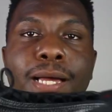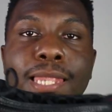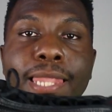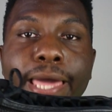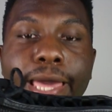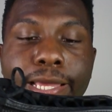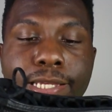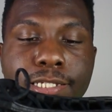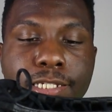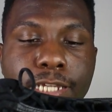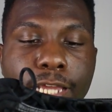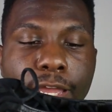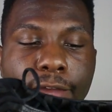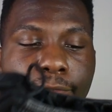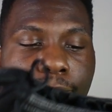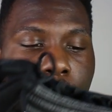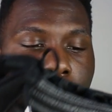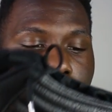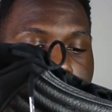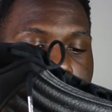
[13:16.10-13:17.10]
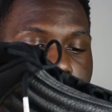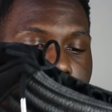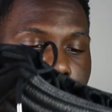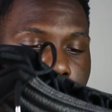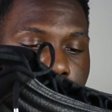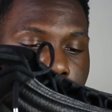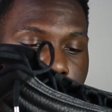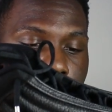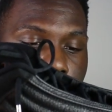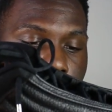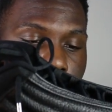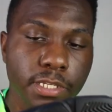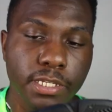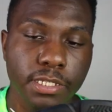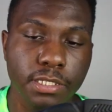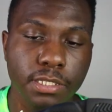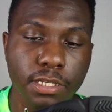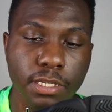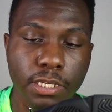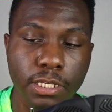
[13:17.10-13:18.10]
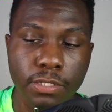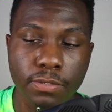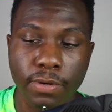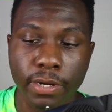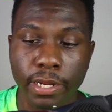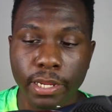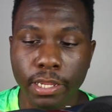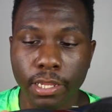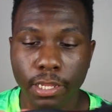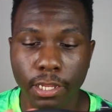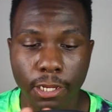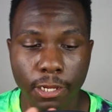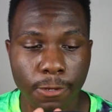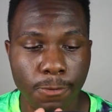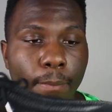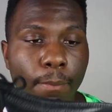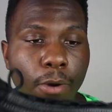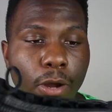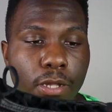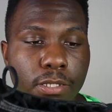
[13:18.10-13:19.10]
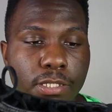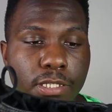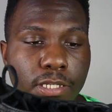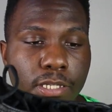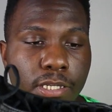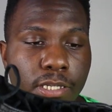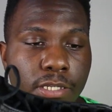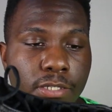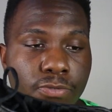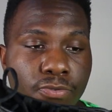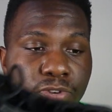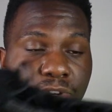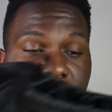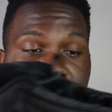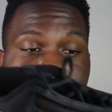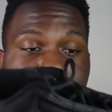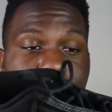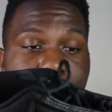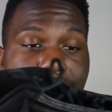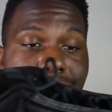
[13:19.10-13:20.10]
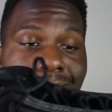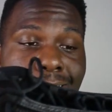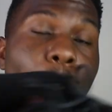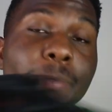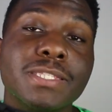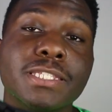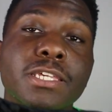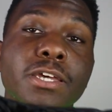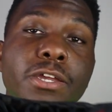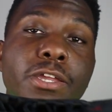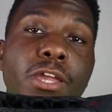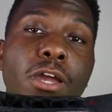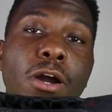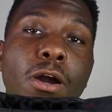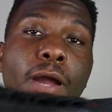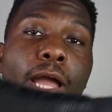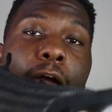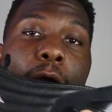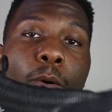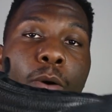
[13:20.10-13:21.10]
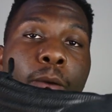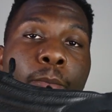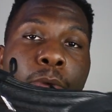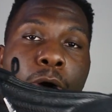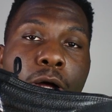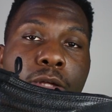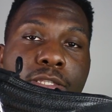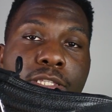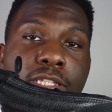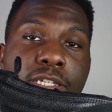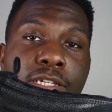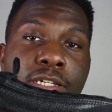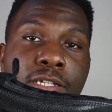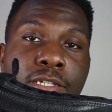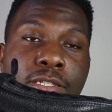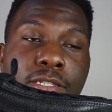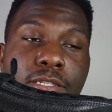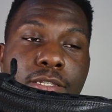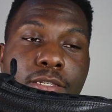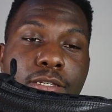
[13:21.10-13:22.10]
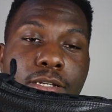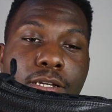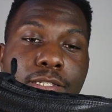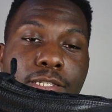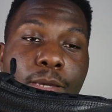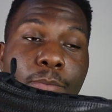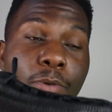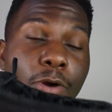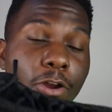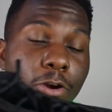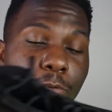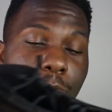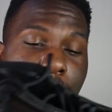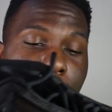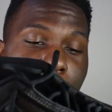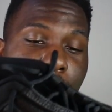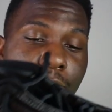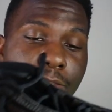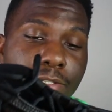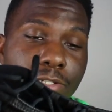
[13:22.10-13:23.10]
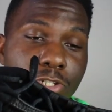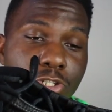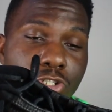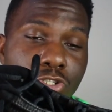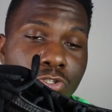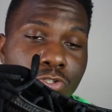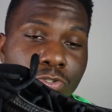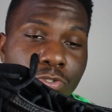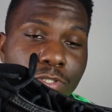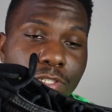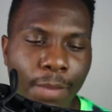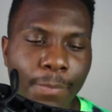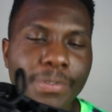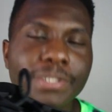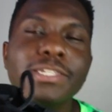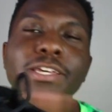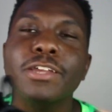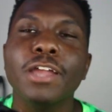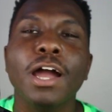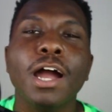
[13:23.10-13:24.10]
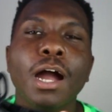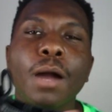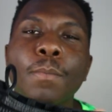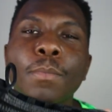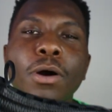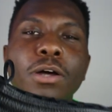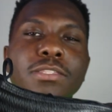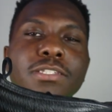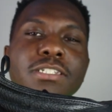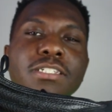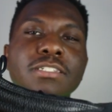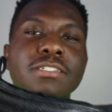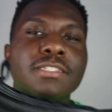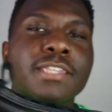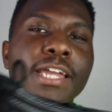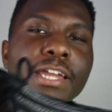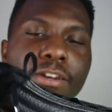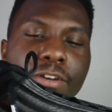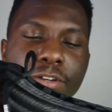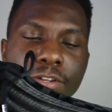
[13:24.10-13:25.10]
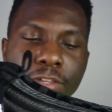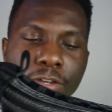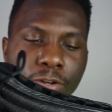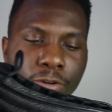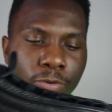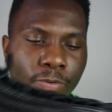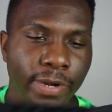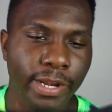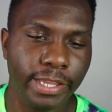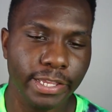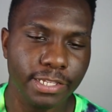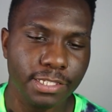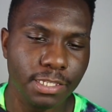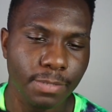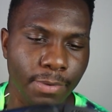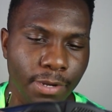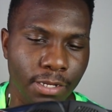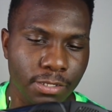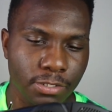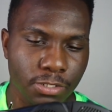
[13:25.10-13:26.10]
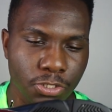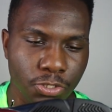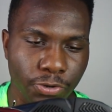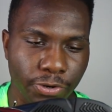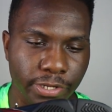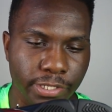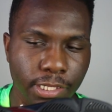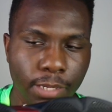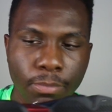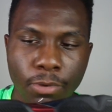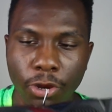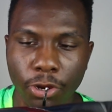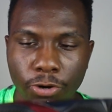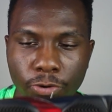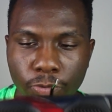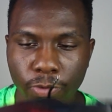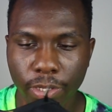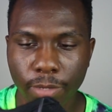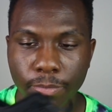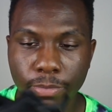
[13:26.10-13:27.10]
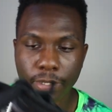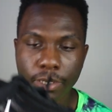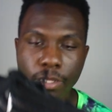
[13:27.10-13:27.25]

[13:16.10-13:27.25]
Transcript: My last shot 14s. These things right here. I bought these recently. I'm gonna tell y'all how I bought these because I bought them with some other shoes. I'm gonna tell you how I bought these later though when I get to my other Jordans I bought them with.